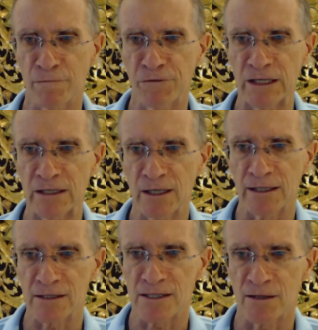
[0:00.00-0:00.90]
and
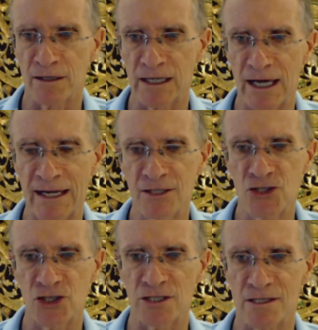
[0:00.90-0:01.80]
feelings and the
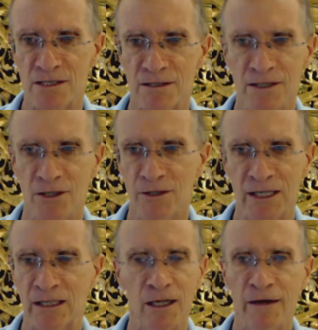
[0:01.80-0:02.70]
energies,
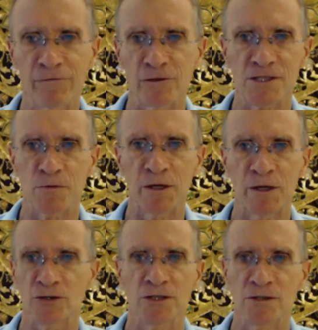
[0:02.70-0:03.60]
at levels we're
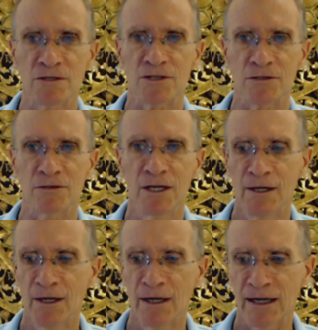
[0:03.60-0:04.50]
not used to,
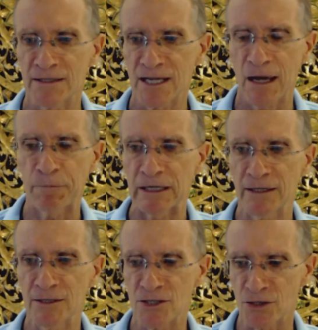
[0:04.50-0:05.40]
and tapping
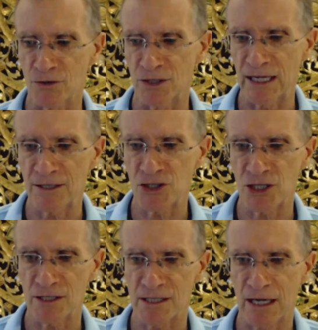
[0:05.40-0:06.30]
into the
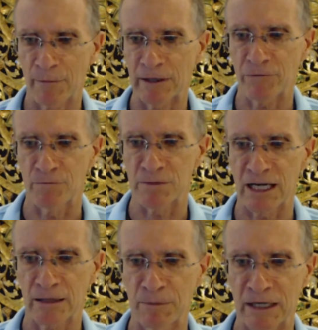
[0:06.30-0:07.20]
energy that's coming from
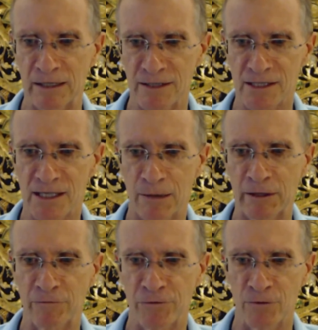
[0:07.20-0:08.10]
dark matter, that's
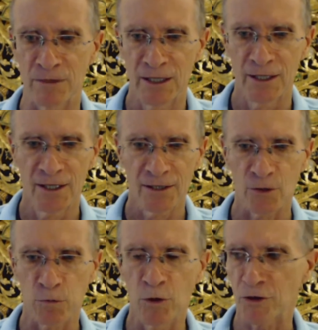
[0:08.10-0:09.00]
coming from
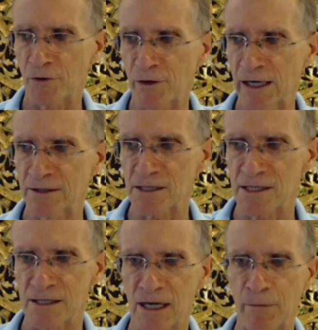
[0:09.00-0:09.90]
the world around
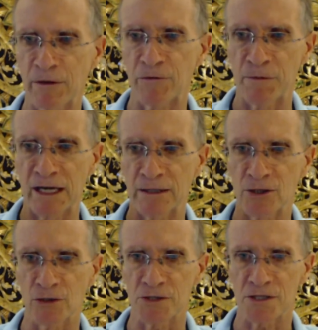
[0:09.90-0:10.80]
us, it's coming from the
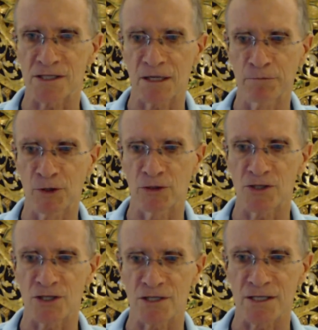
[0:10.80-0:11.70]
unconscious,
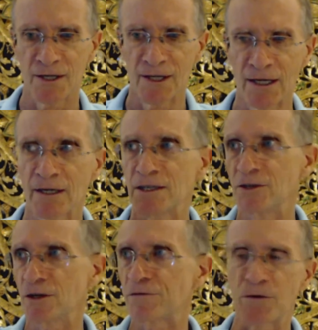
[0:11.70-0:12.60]
subconscious,
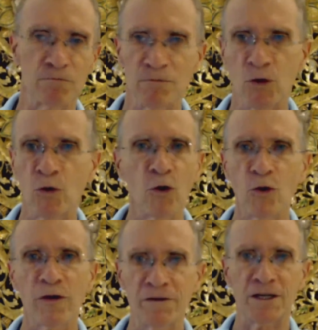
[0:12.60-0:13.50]
from
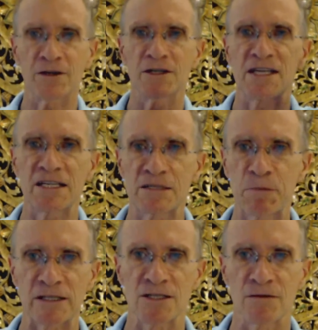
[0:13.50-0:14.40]
all the various
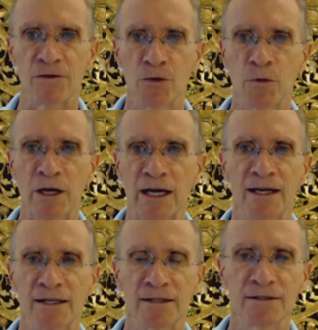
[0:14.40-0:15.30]
aspects of who we
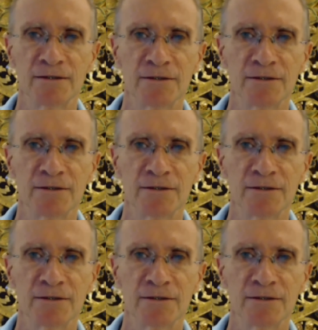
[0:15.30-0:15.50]
are,